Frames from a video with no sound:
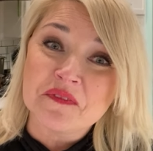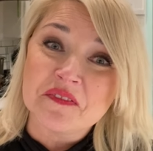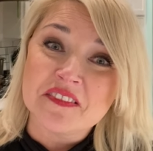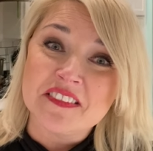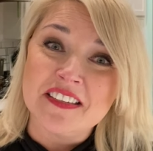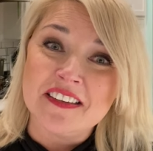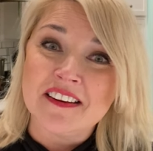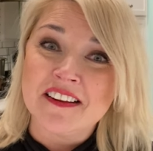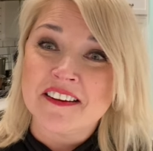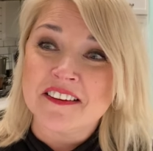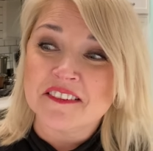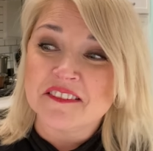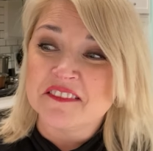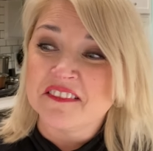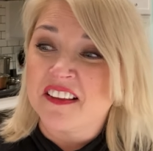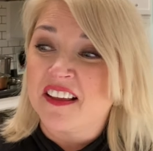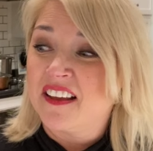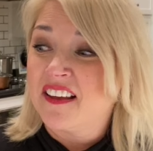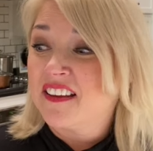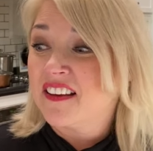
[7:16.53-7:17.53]
You know,
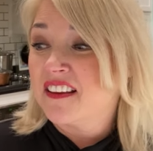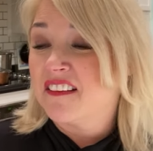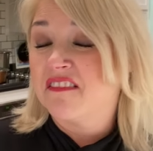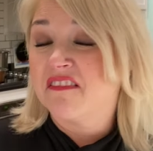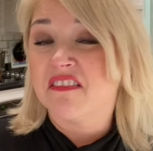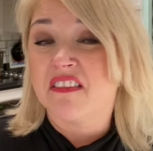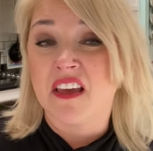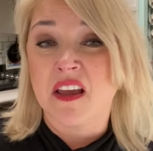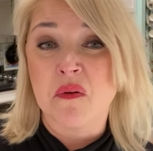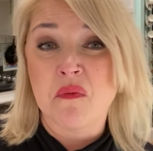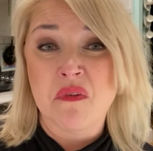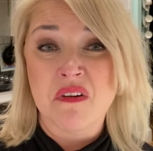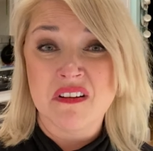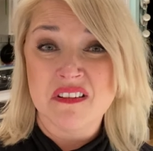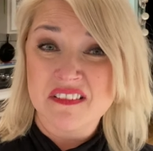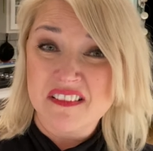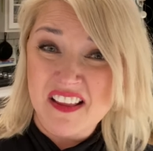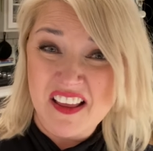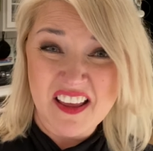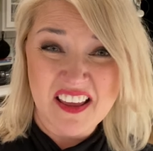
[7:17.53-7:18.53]
like if they
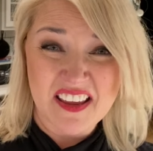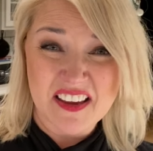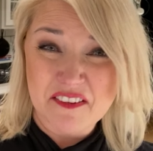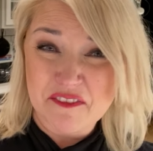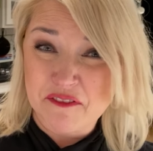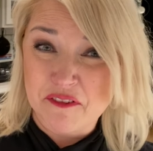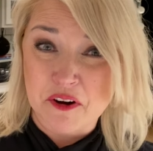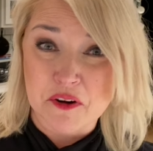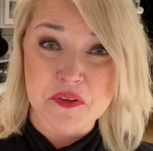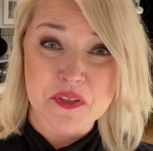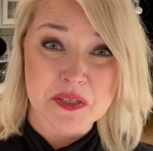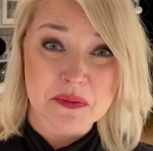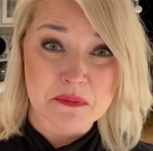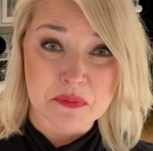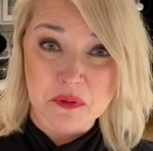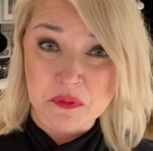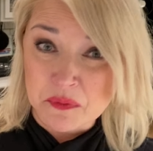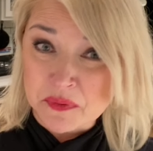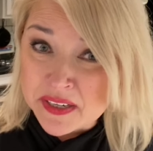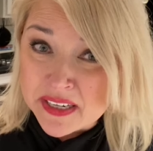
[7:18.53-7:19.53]
want like frozen
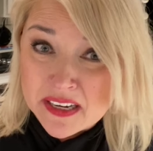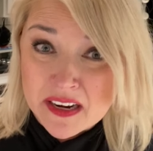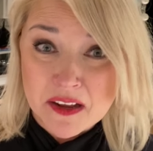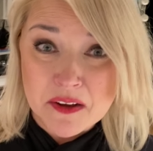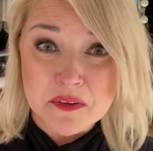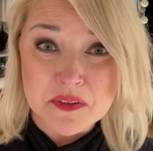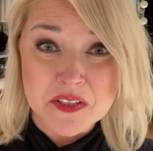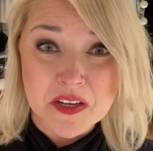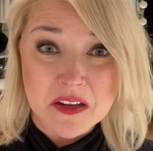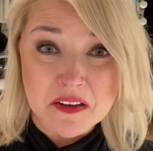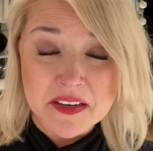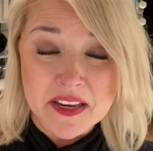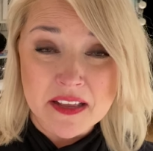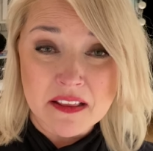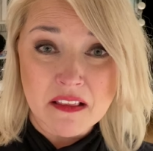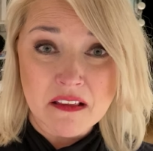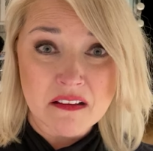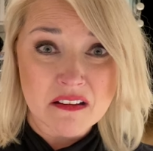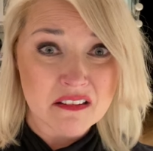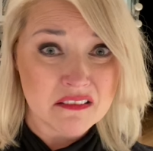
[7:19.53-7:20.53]
burritos all day
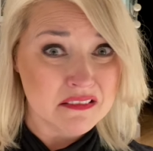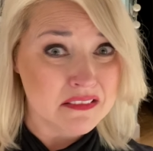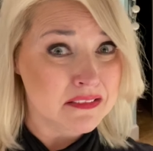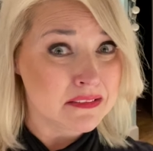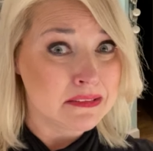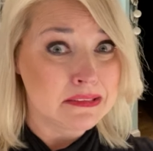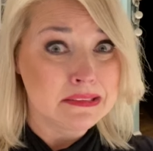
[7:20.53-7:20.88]
long,